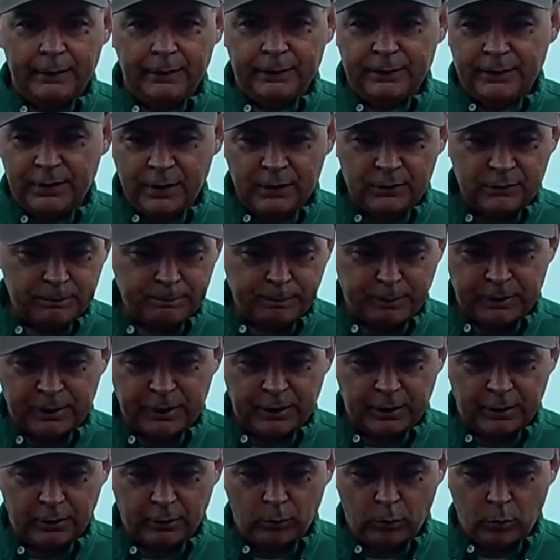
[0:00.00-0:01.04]
This
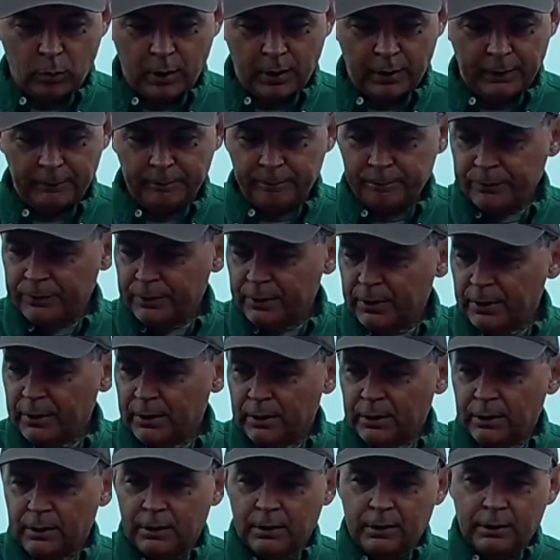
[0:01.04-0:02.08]
particular one
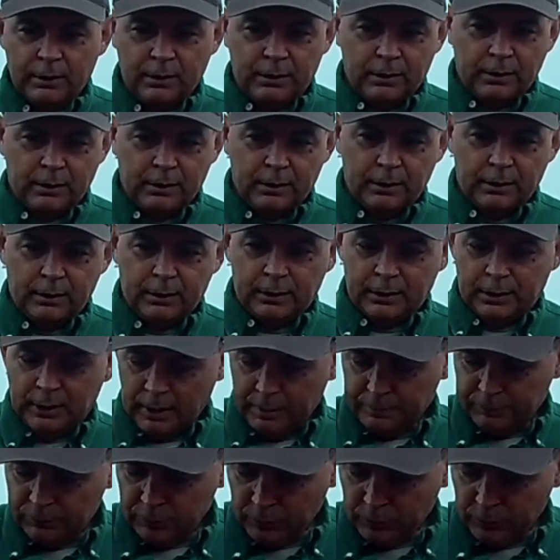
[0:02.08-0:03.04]
comes